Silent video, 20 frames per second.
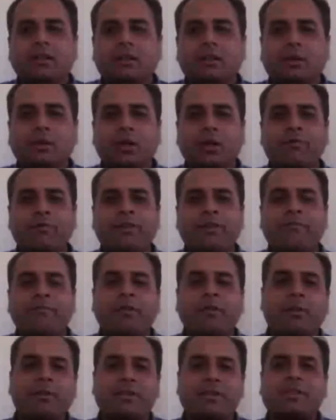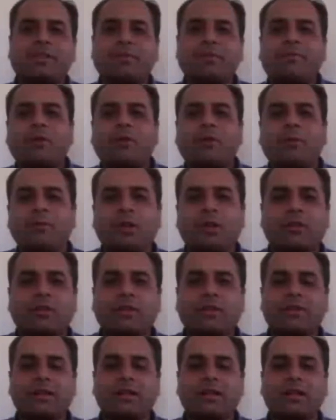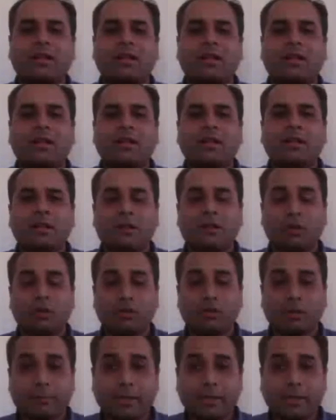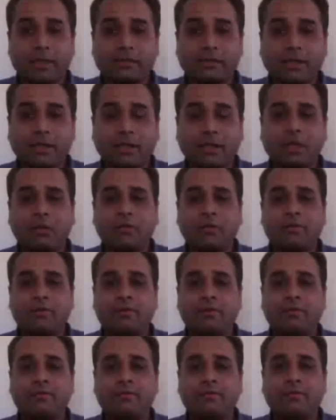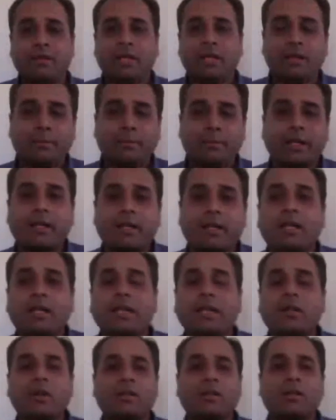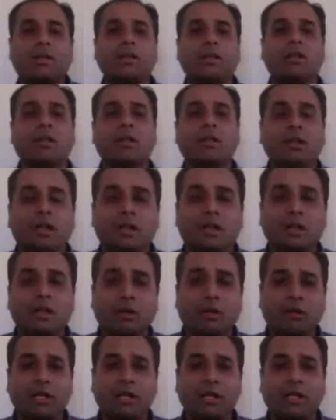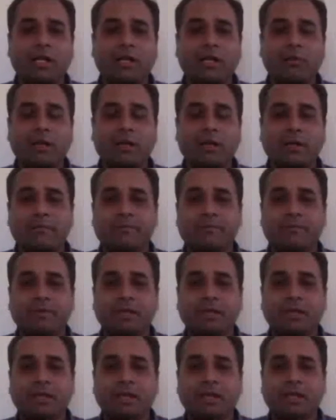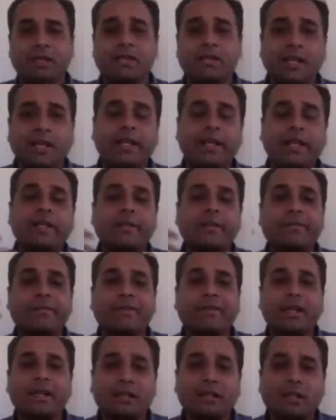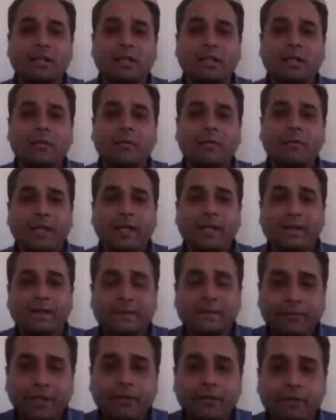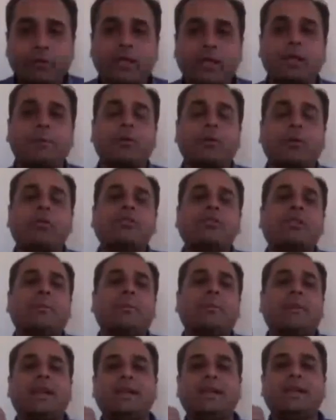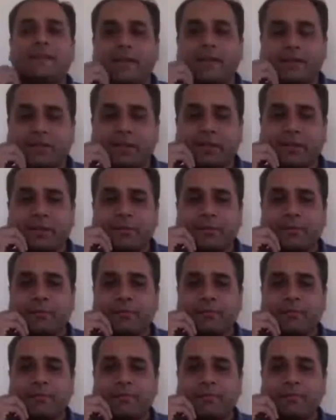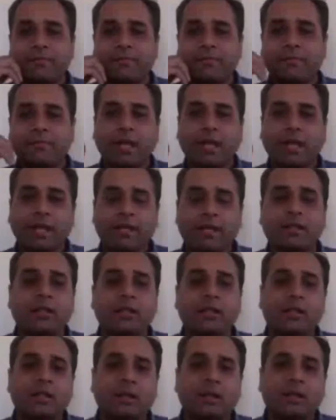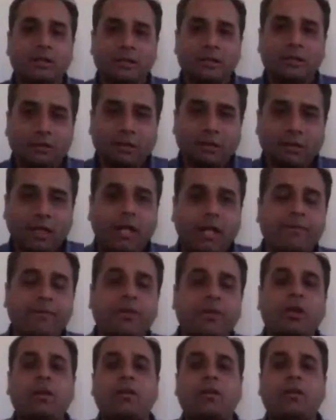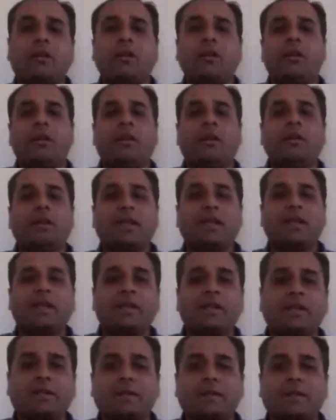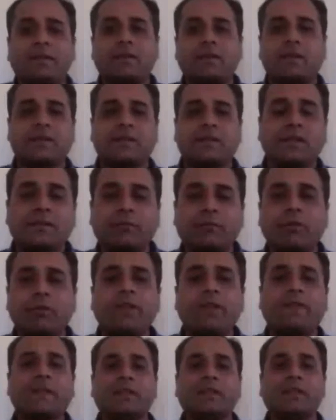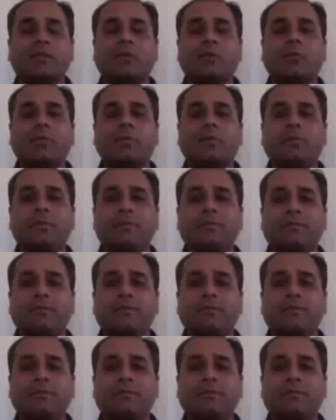lot of information from Dr. Sankaran, Dr. Milind Rao and my colleague Dr. Gaurang Gaikwad sharing different ways where you can approach the mind section and have your case successfully see through.